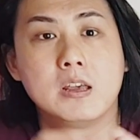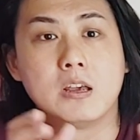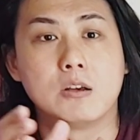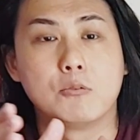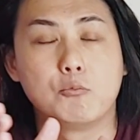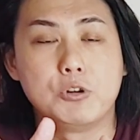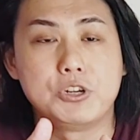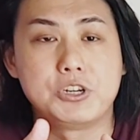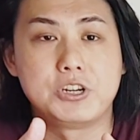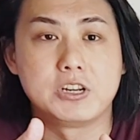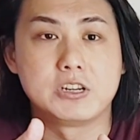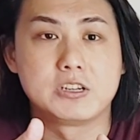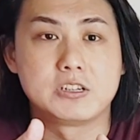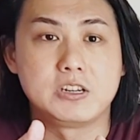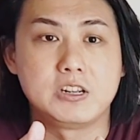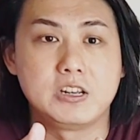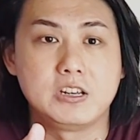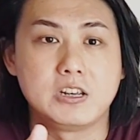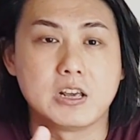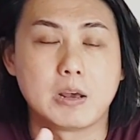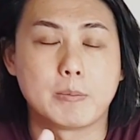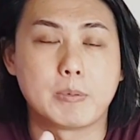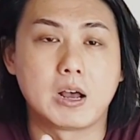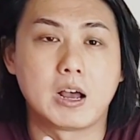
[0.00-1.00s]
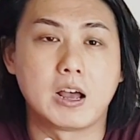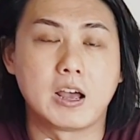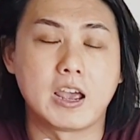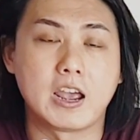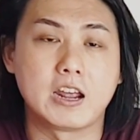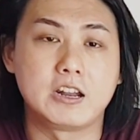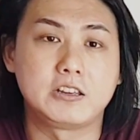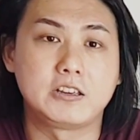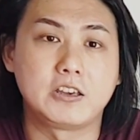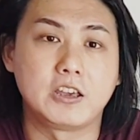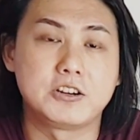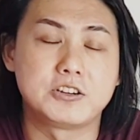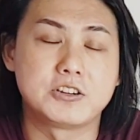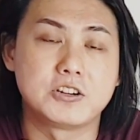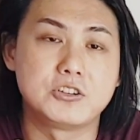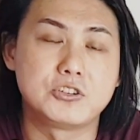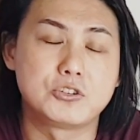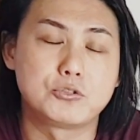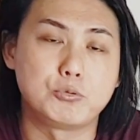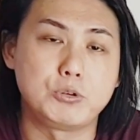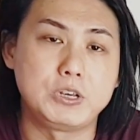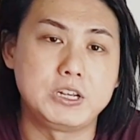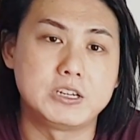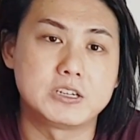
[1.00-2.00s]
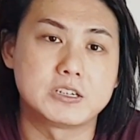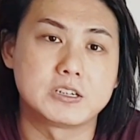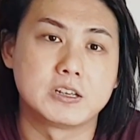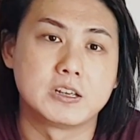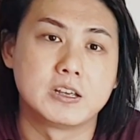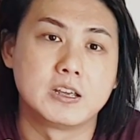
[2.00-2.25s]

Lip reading: which is the Yamaha Education Suite,